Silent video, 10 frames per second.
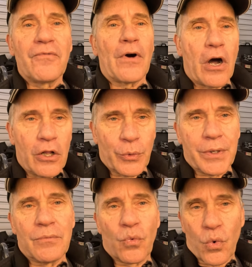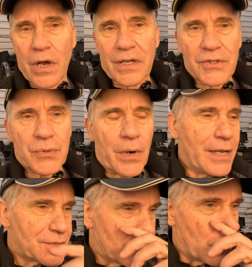following runs,
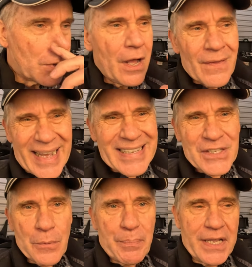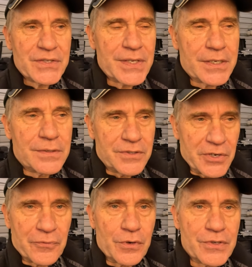right? So that's the basic
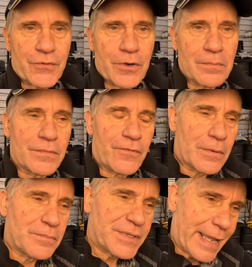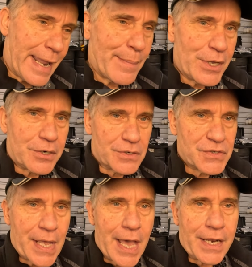difference from dynamic or
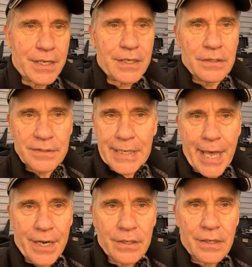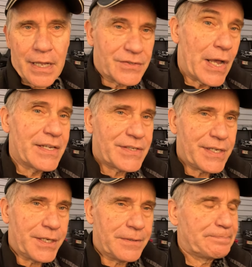static data as I
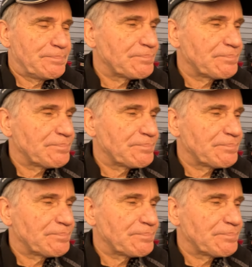see it.